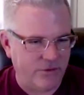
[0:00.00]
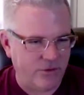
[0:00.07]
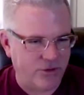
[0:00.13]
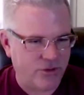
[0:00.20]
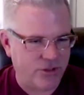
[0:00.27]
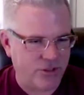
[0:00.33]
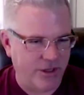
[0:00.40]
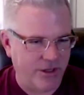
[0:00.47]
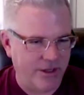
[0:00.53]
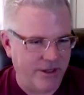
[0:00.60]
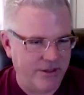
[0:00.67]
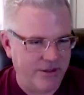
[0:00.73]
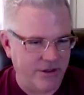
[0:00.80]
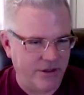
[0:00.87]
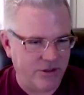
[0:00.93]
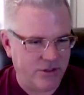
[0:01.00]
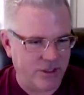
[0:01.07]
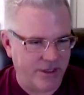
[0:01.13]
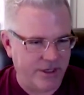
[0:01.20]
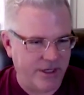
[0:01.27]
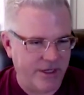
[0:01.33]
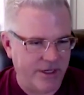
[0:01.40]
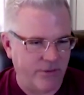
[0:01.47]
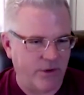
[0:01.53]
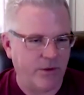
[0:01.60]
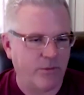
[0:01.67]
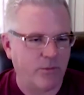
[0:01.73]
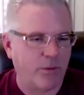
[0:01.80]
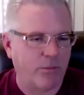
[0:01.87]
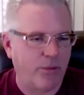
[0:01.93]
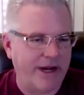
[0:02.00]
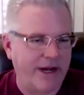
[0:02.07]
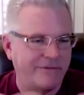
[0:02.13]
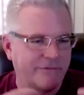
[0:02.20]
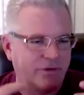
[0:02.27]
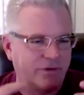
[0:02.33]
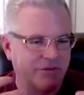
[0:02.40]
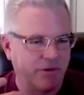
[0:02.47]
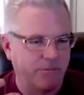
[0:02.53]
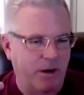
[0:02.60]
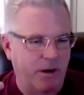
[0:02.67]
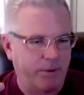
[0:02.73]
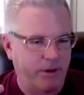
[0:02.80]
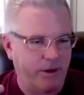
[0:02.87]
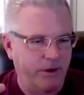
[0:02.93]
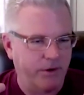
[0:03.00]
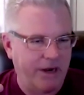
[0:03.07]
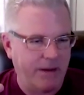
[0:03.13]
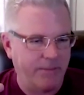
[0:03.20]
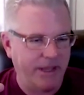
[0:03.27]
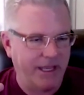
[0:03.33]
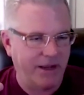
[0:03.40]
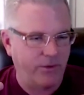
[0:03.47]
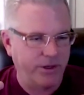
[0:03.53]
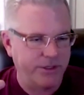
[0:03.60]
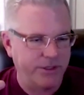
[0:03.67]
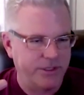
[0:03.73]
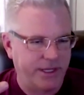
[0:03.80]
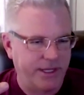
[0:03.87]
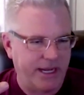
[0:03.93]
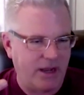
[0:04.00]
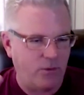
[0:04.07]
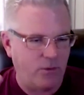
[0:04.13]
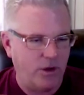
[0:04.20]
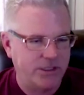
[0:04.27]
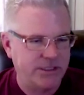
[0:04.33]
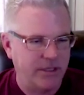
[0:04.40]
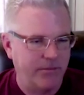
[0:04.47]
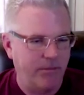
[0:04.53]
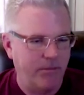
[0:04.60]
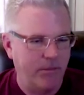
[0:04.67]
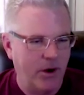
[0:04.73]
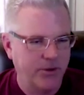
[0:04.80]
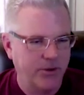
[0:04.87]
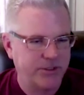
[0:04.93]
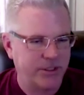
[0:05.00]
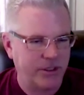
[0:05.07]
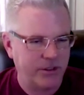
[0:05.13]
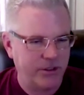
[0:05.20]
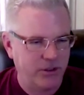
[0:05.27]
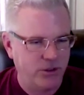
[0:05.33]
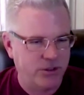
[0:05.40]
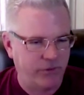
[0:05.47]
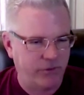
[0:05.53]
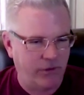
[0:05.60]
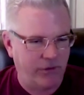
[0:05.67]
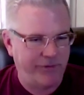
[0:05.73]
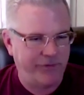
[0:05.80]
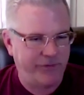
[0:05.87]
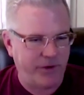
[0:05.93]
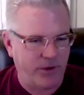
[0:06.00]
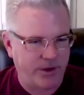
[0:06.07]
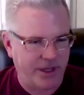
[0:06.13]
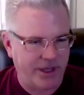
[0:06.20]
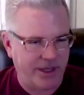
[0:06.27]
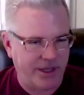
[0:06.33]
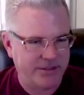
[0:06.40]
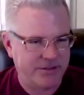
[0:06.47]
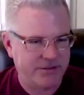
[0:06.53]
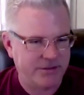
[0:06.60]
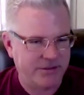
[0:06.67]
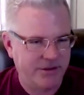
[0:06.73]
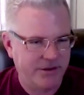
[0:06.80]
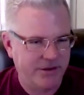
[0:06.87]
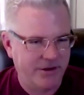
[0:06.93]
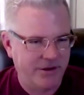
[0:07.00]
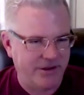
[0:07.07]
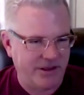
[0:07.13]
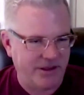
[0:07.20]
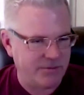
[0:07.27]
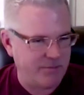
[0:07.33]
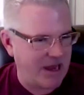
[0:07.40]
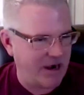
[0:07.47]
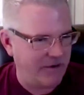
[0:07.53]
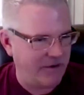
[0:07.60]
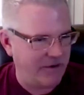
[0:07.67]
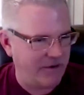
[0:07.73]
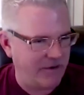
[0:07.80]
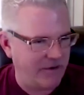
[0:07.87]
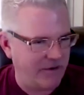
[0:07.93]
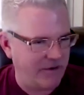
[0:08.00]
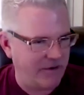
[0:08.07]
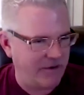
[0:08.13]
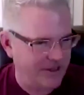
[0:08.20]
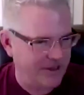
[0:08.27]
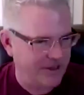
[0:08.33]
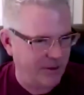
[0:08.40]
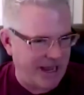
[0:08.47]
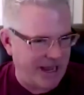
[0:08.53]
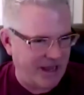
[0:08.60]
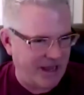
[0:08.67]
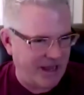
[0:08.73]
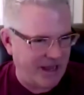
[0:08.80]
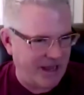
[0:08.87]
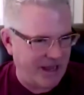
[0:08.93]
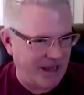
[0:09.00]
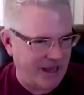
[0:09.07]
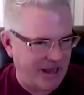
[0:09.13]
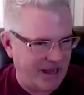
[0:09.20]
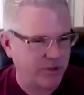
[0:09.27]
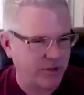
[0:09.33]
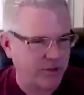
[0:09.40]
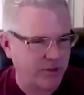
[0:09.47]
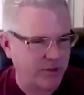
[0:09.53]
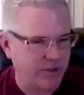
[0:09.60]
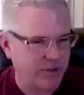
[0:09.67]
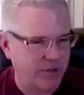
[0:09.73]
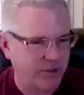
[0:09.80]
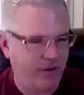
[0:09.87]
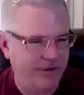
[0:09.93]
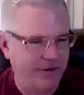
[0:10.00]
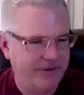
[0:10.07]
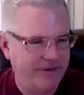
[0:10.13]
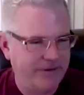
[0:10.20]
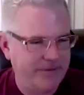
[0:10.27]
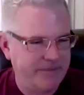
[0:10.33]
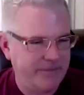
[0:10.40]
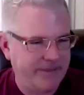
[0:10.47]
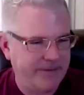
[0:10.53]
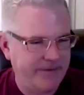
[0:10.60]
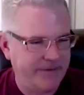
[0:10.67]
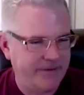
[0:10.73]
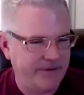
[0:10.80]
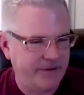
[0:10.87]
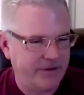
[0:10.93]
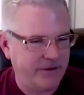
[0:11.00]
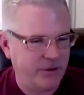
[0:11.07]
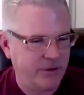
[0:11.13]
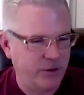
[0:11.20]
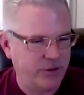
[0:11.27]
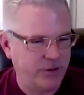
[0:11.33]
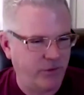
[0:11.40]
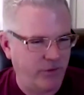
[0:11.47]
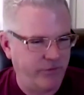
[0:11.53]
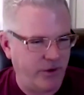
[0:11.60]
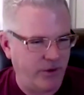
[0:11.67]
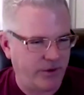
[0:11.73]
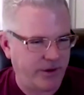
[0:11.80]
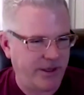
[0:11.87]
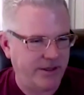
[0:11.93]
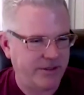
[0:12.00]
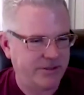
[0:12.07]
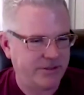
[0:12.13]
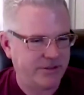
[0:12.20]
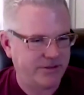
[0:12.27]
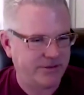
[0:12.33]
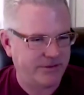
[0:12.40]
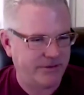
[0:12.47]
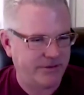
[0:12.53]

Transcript: should, shouldn't. We're breaking free from our programming and we're just looking at what's the most useful focus. Doesn't matter if it's good or bad. What, what's the most useful, useful focus